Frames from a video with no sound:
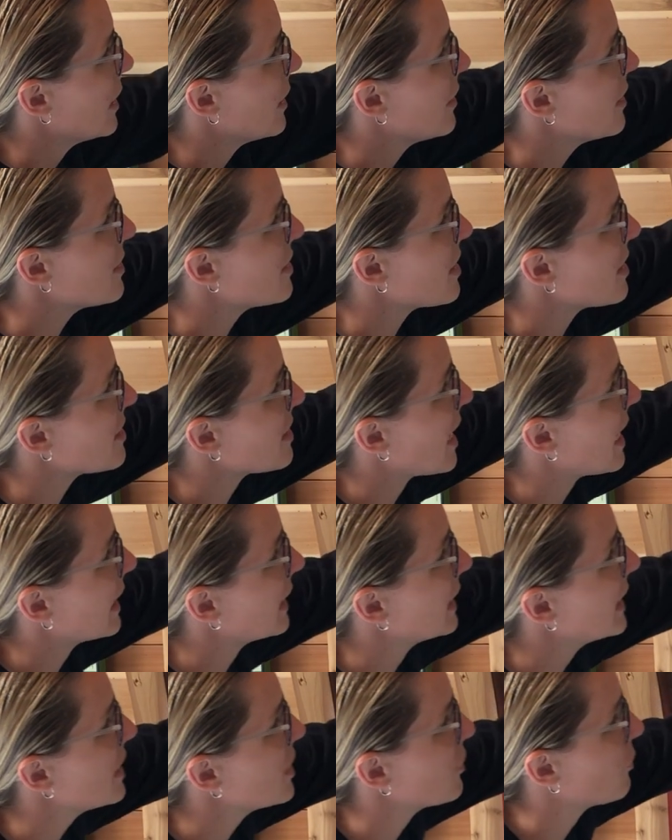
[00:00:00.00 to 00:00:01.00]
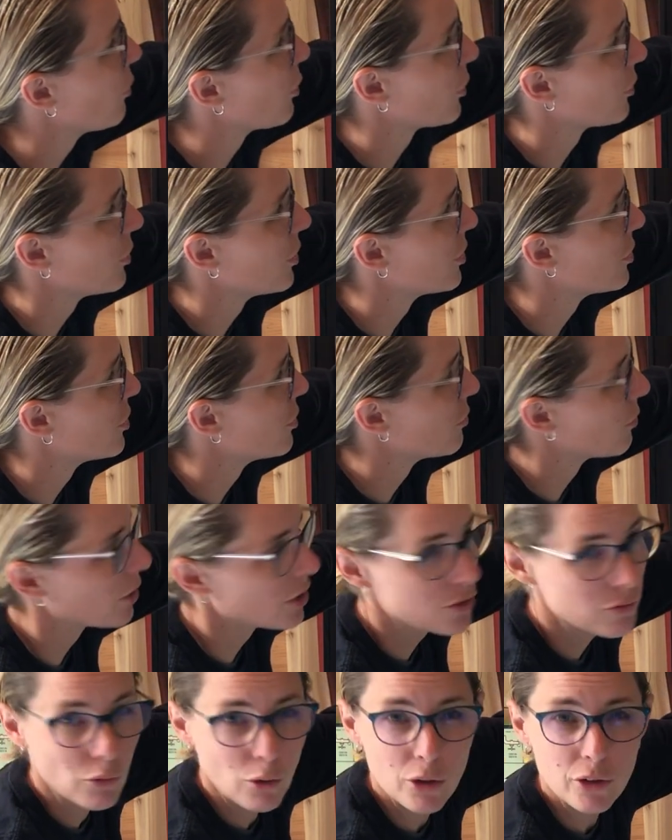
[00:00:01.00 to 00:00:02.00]
This says at least 432.
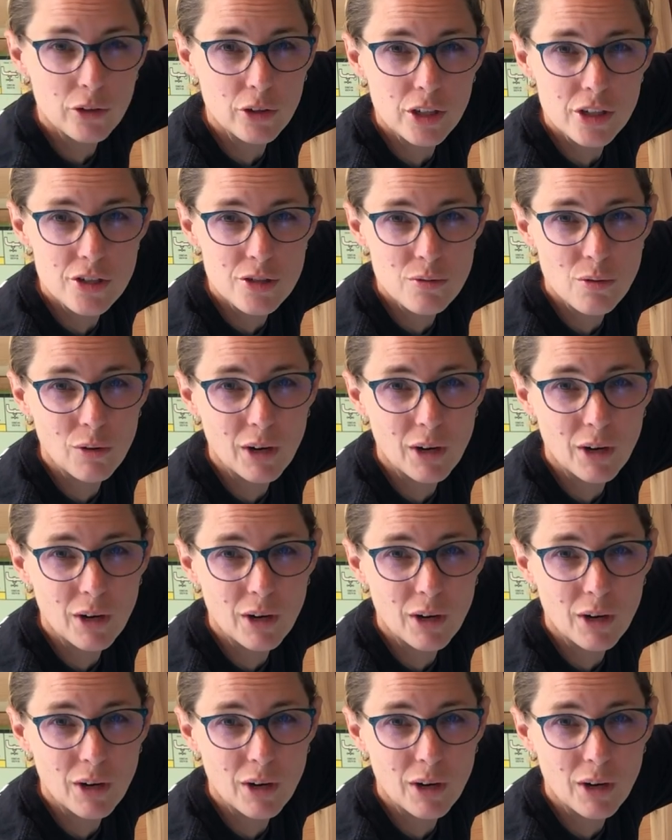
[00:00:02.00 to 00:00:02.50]
Is 432